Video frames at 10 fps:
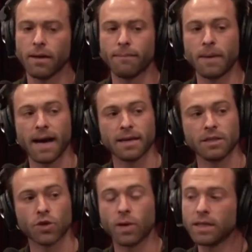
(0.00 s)
back
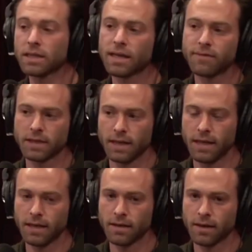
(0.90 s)
in
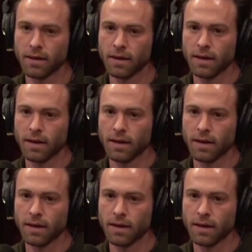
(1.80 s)
2017,